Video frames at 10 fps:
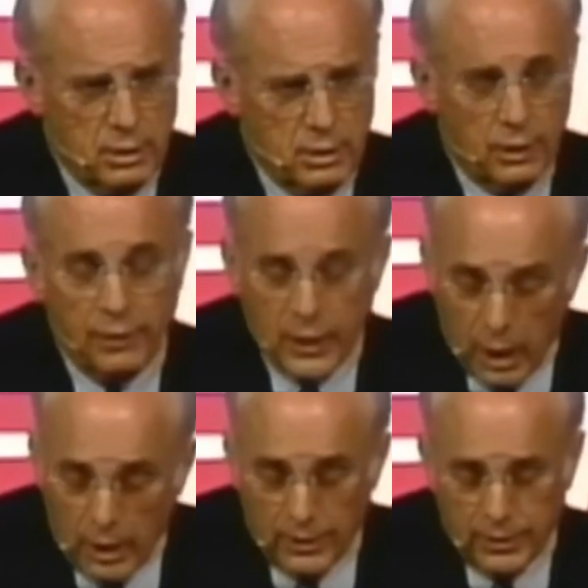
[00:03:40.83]
And in the
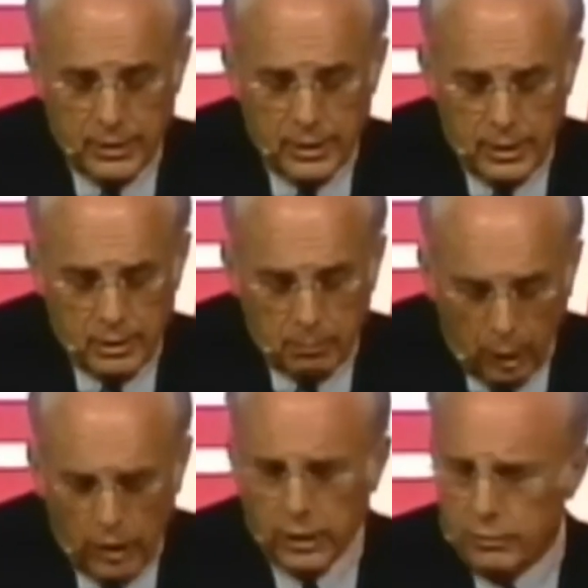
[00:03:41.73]
end,
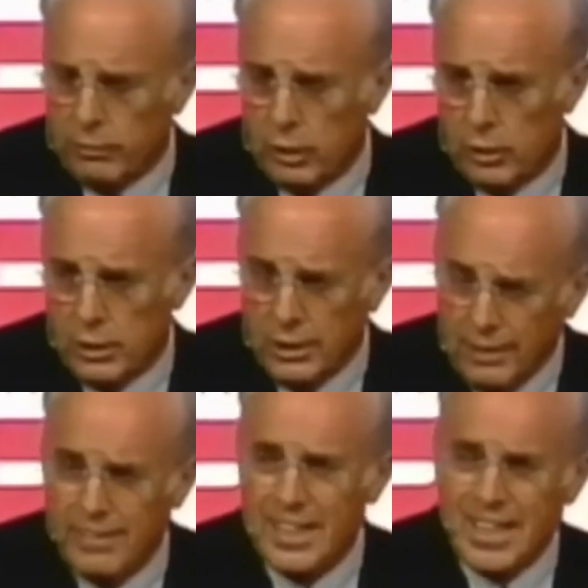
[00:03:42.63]
mark it, folks,
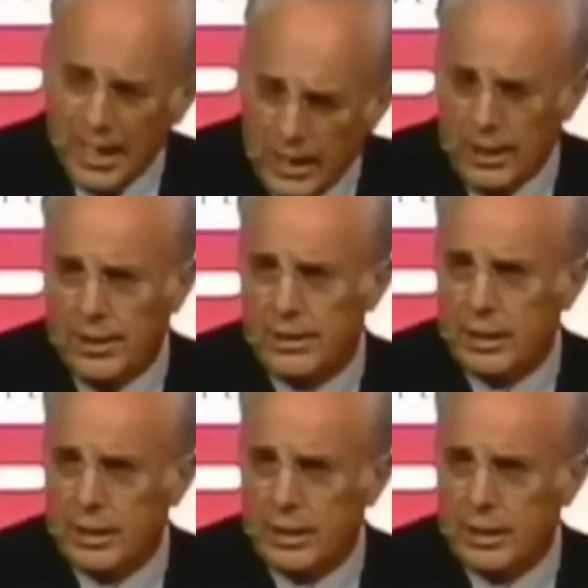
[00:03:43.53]
in the end,